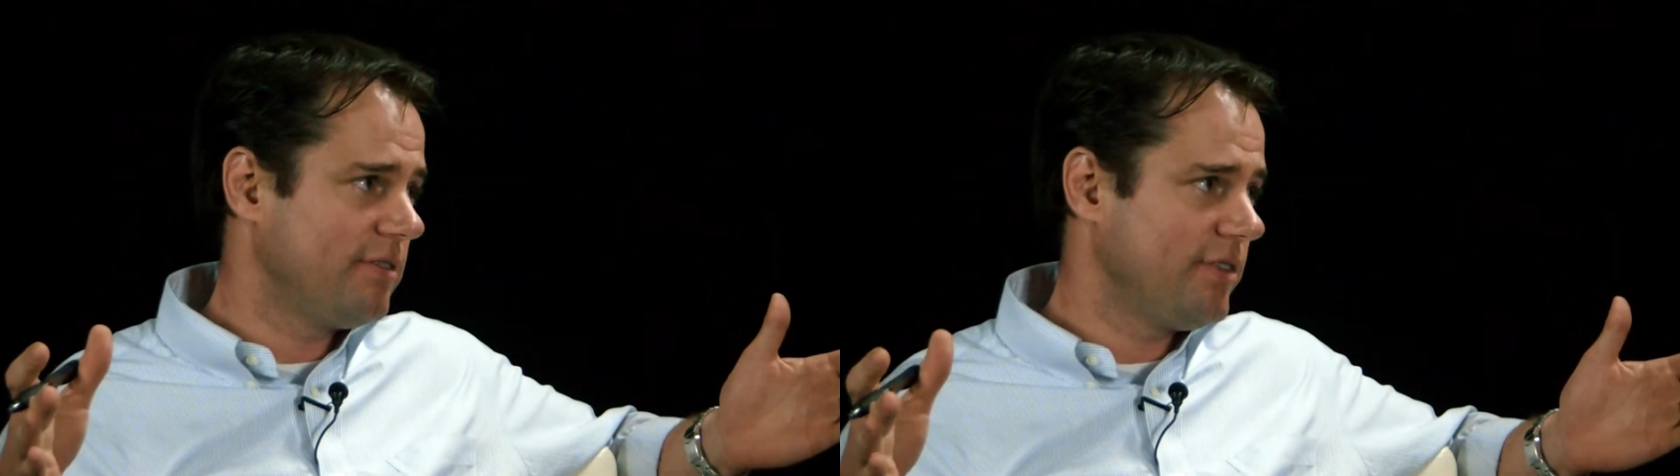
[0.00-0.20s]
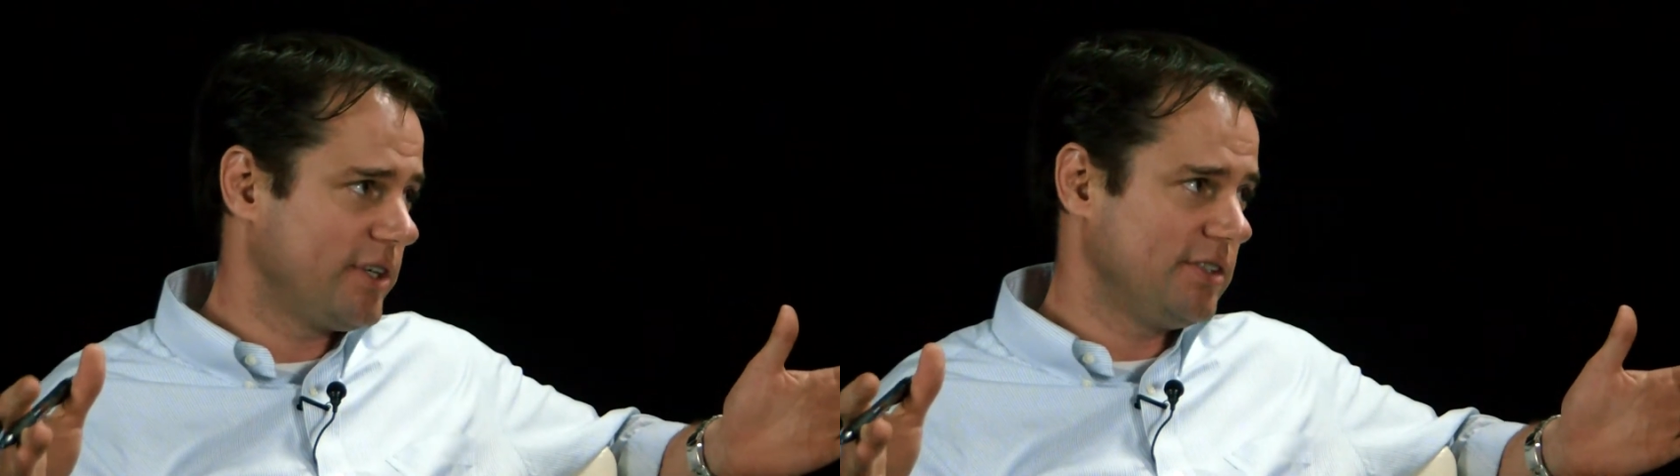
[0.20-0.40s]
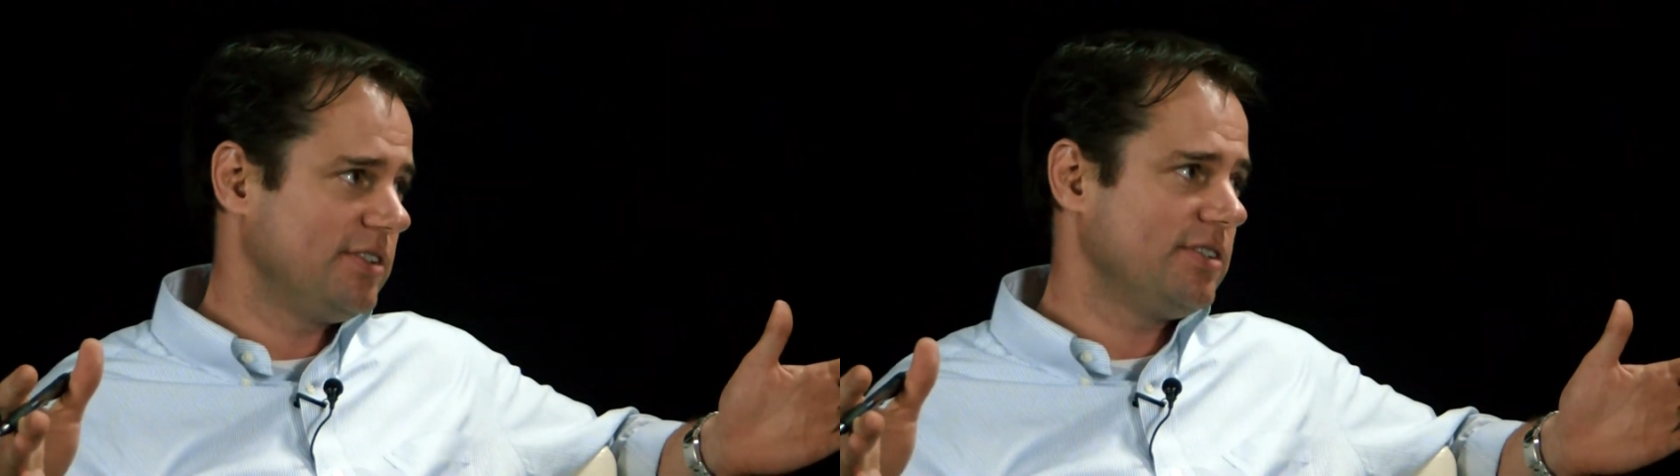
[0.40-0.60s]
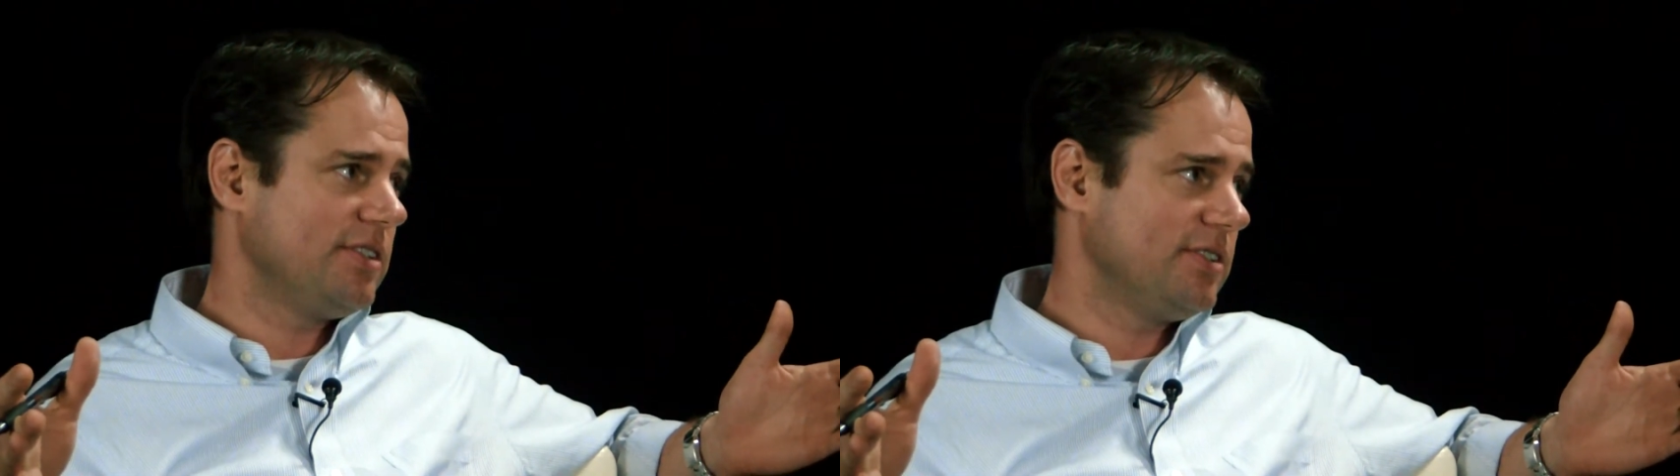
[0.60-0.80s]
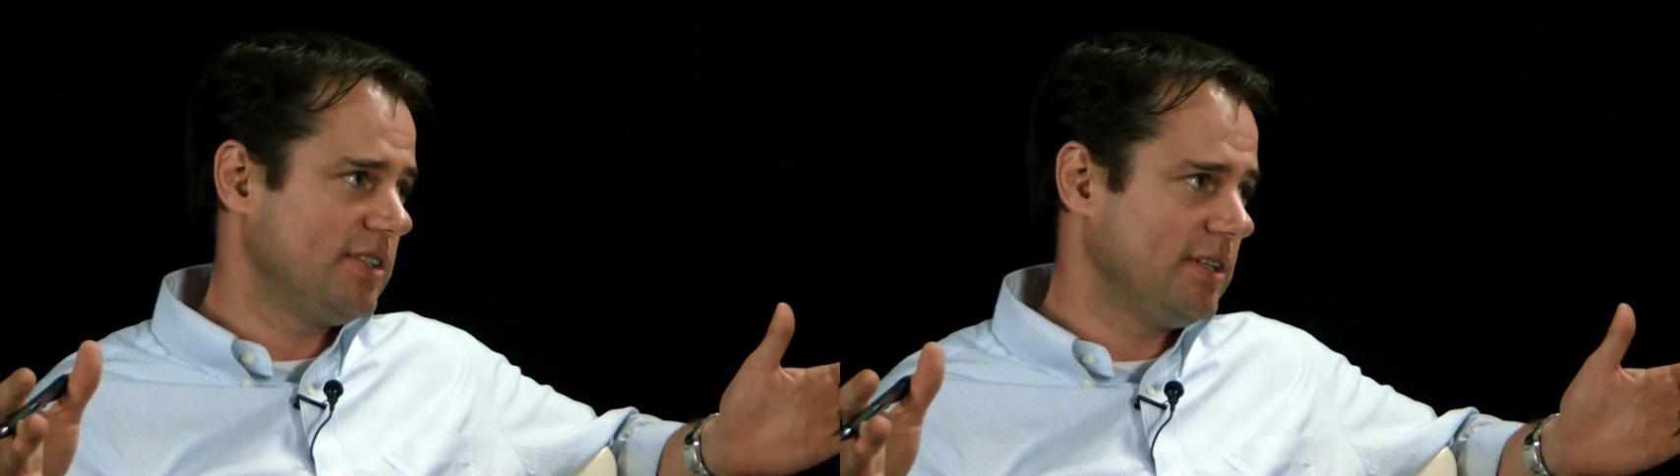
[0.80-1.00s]
the
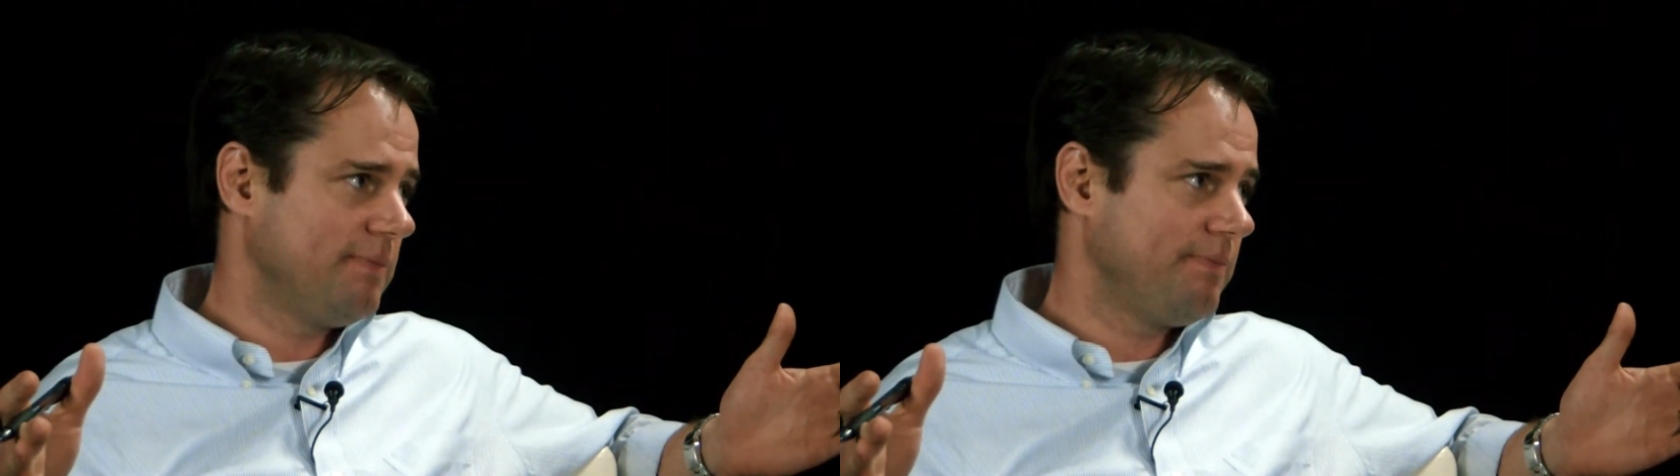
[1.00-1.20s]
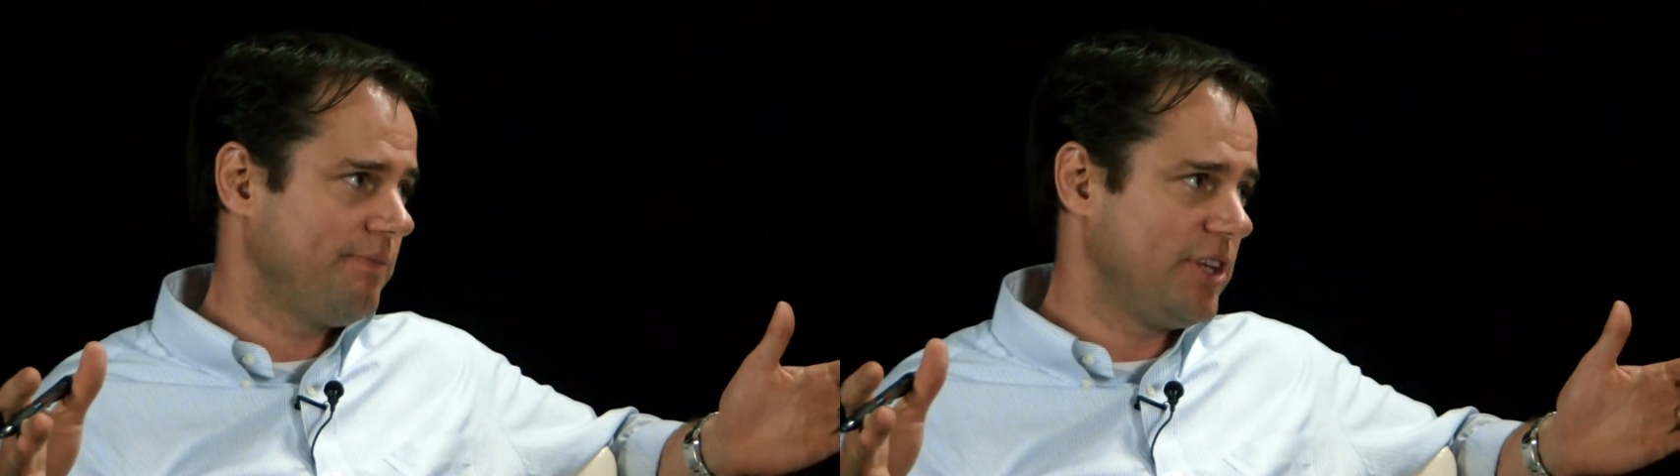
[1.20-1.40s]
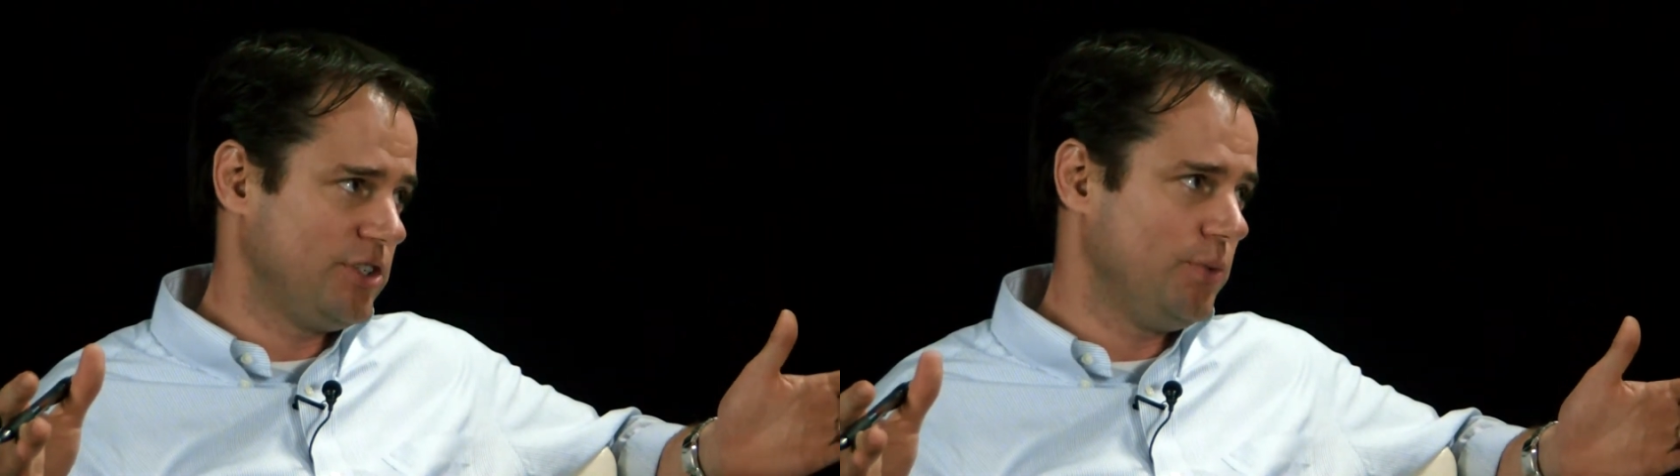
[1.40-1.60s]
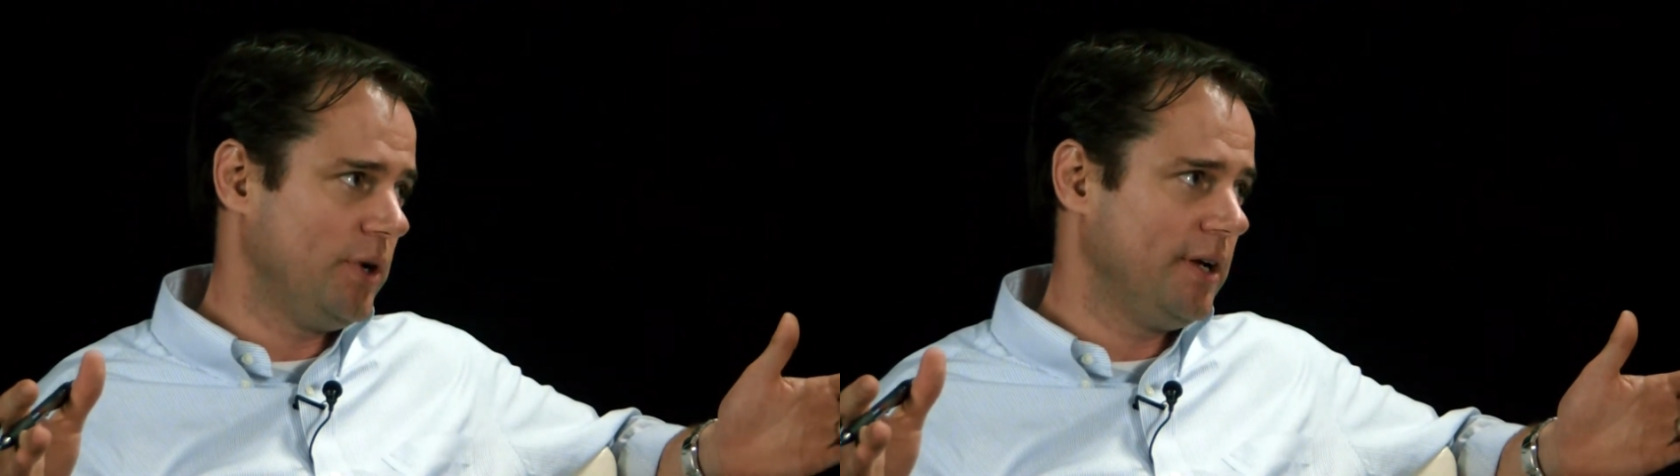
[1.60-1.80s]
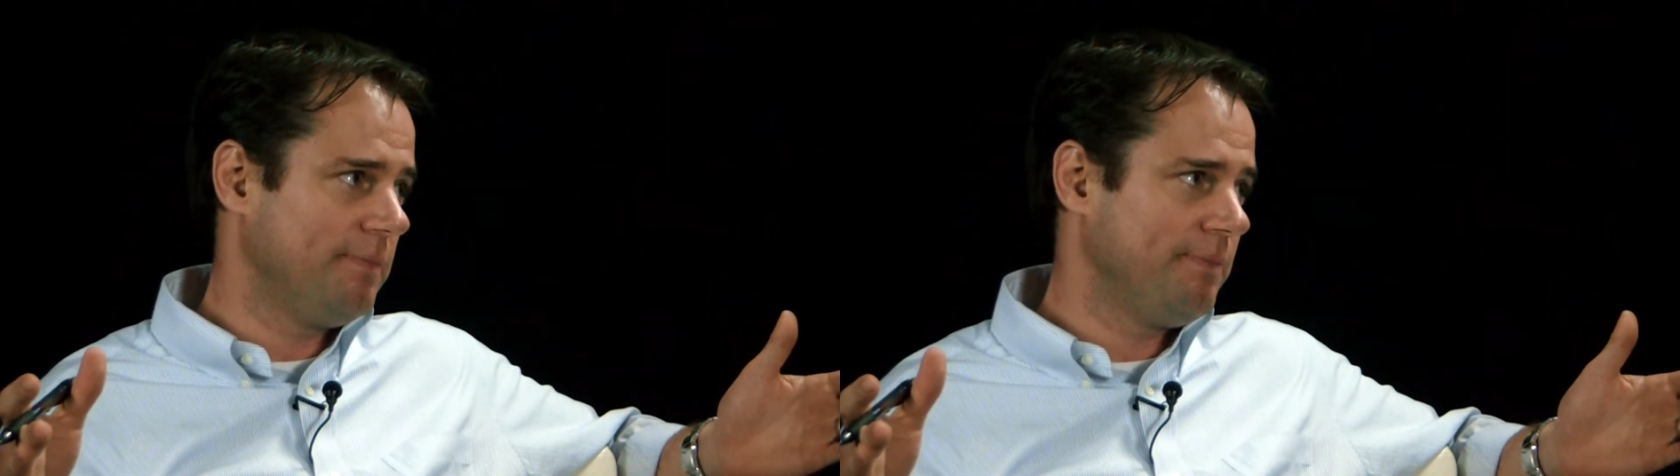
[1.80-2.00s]
consistency that you want.